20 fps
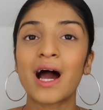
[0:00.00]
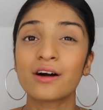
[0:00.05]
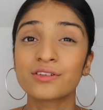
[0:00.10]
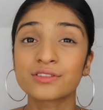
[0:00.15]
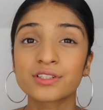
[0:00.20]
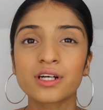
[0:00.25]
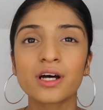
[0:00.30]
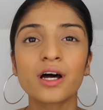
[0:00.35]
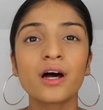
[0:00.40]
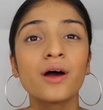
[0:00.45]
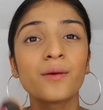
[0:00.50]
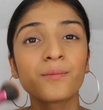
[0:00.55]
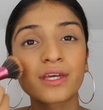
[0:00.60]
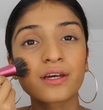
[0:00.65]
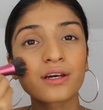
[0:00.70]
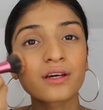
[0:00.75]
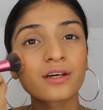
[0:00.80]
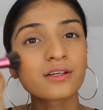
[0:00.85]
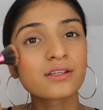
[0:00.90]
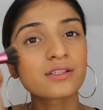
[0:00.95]
powder
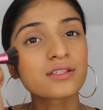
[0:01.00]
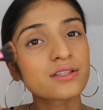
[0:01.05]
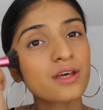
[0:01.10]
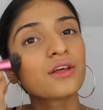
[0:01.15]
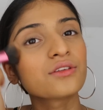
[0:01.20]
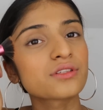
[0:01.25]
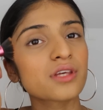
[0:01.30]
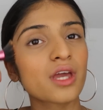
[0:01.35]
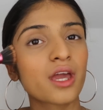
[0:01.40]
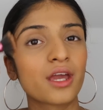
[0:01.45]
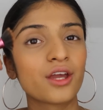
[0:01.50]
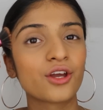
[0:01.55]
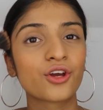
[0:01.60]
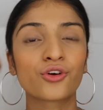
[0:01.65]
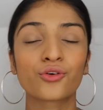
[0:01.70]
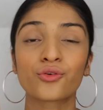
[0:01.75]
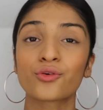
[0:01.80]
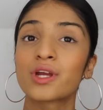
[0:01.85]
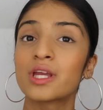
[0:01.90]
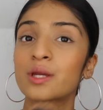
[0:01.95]
because it's a
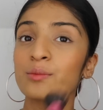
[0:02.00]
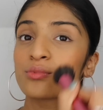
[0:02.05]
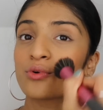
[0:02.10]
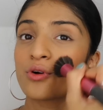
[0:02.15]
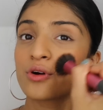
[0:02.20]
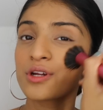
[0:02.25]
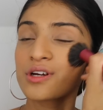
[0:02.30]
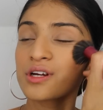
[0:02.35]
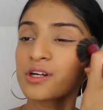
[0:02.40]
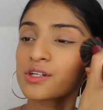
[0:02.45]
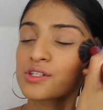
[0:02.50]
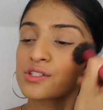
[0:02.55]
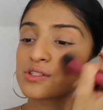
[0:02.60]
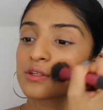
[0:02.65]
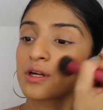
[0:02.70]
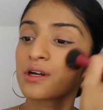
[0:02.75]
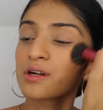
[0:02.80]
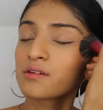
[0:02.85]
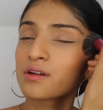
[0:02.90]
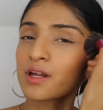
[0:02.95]
cream product,
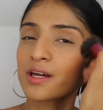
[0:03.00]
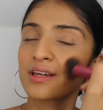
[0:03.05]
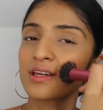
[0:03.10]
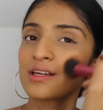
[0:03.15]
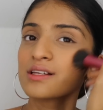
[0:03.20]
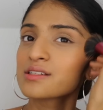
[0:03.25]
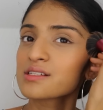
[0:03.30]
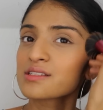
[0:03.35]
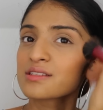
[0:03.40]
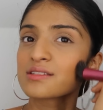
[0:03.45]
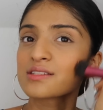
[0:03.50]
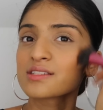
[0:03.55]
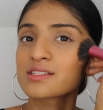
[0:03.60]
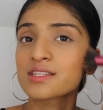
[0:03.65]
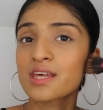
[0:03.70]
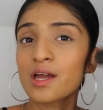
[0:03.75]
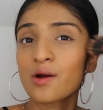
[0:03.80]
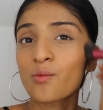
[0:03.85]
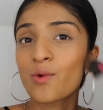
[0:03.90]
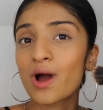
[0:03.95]
so like it doesn't
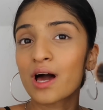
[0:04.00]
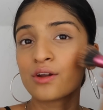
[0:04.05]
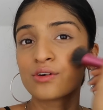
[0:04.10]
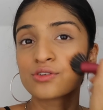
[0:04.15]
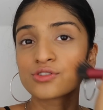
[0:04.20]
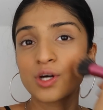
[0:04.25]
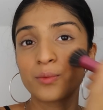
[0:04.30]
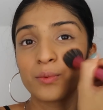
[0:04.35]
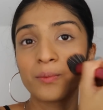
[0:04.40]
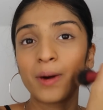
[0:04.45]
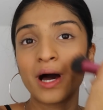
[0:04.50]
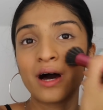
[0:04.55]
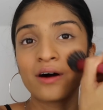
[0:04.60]
sit well on top of